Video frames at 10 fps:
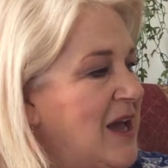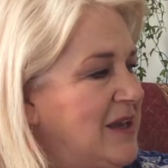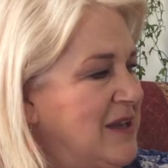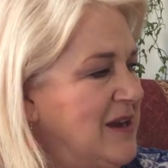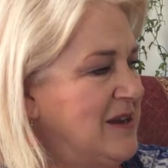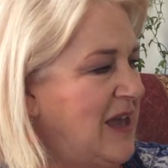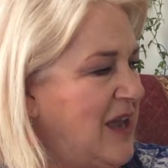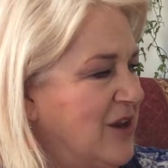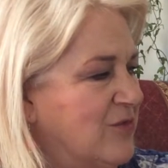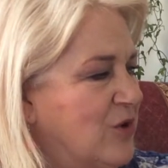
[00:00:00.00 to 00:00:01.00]
A young
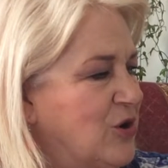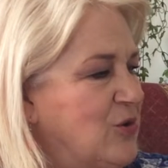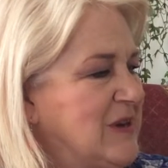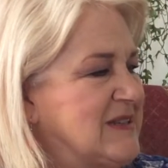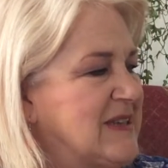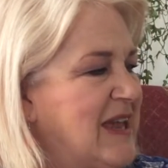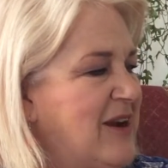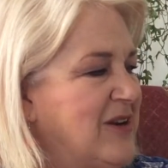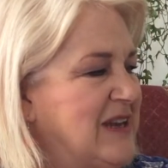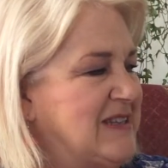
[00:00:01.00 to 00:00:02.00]
kangaroo is
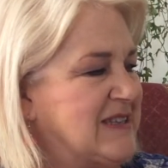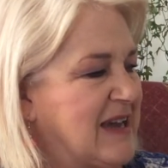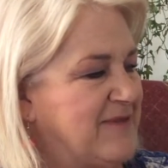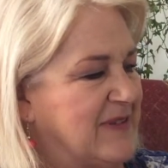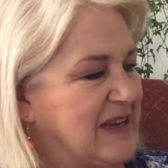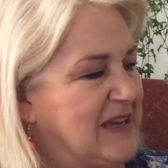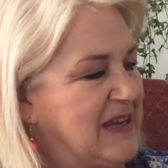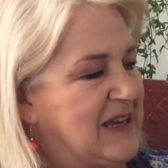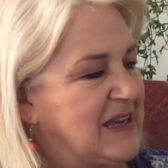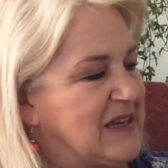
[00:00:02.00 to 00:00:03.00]
carried safely
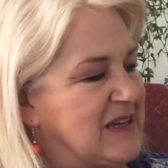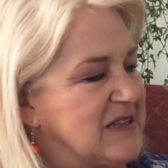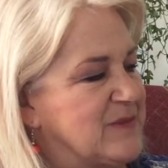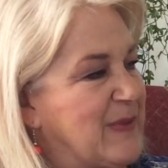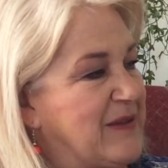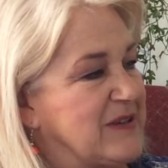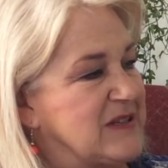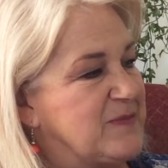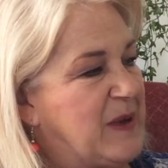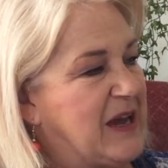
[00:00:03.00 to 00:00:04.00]
in its
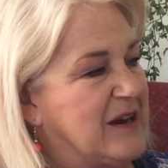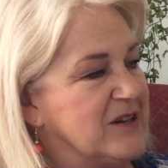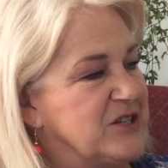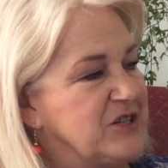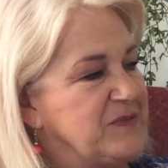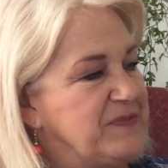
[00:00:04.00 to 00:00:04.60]
mother's pouch.